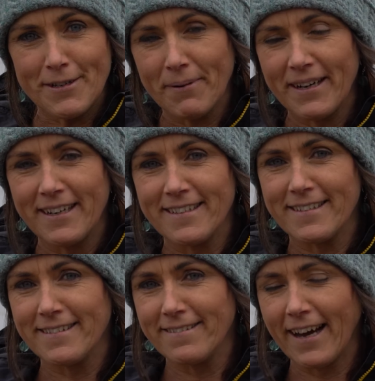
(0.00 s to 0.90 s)
birds
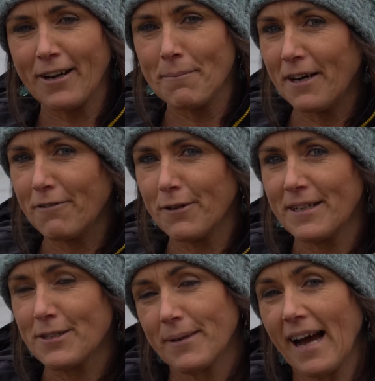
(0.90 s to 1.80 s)
that come here for the
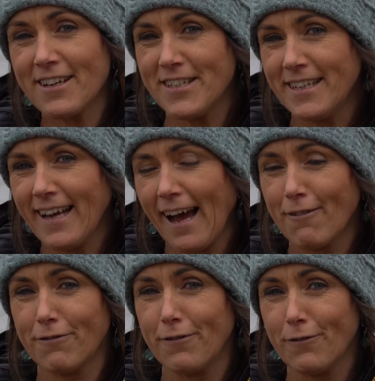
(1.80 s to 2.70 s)
winter would actually
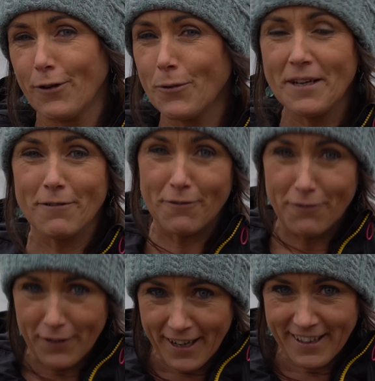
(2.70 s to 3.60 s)
have flown even
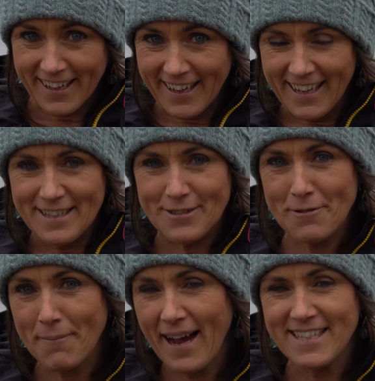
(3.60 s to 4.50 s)
further. So
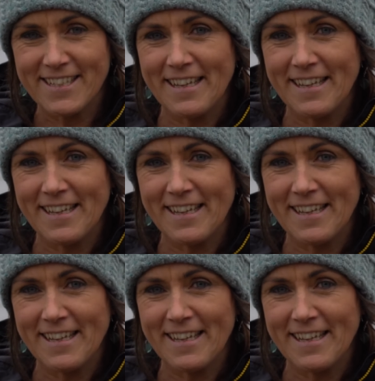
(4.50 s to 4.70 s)
imagine